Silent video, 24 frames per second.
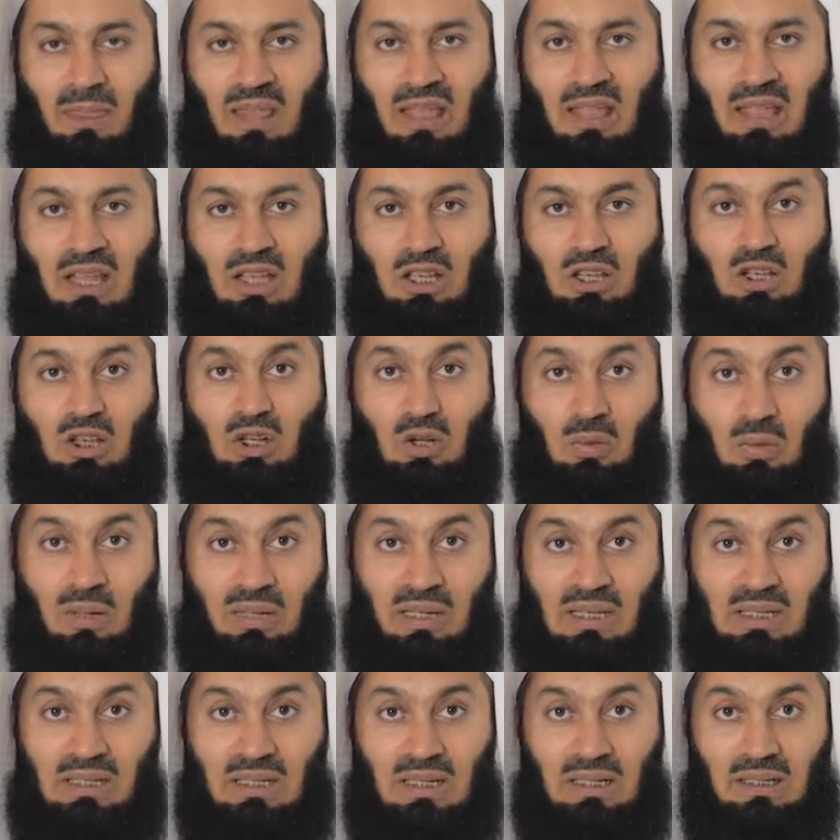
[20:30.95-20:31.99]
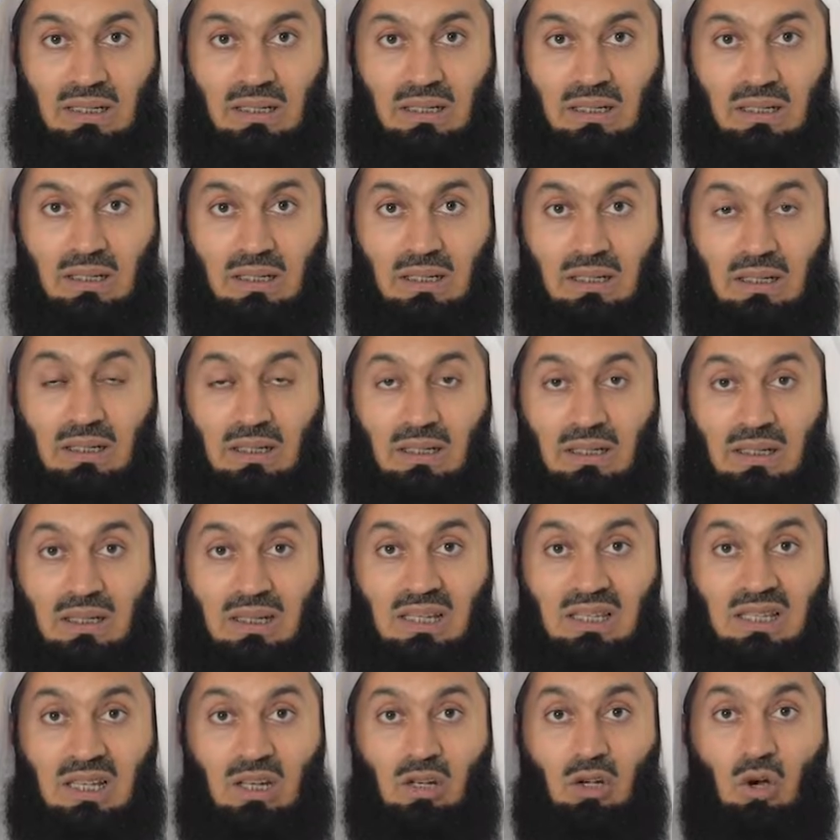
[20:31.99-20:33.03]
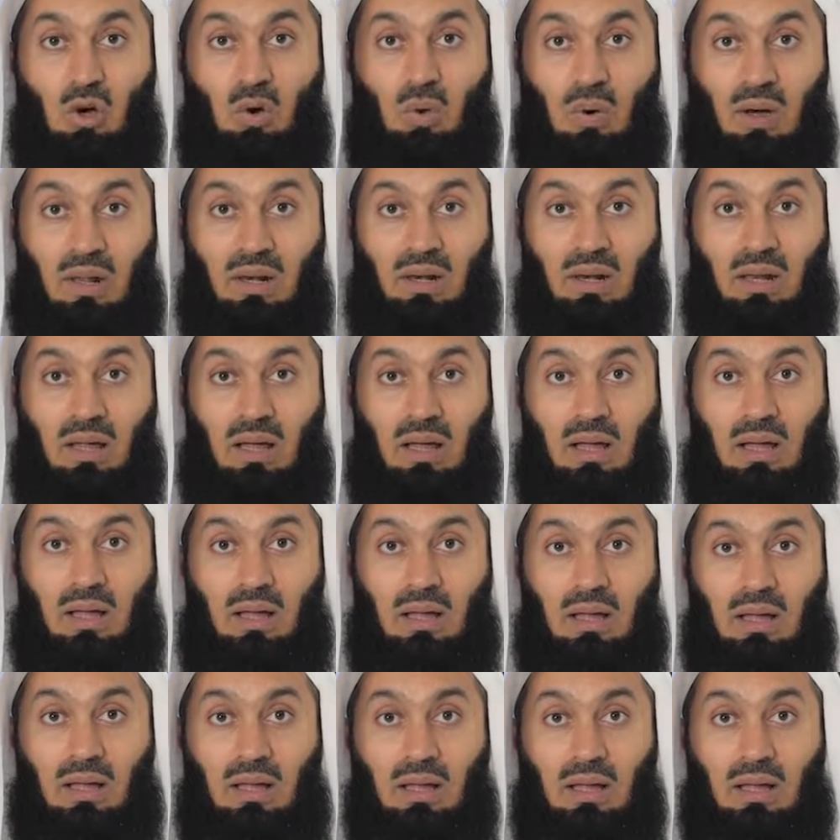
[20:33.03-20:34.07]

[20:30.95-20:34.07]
Do you know what he said? He said, oh Allah,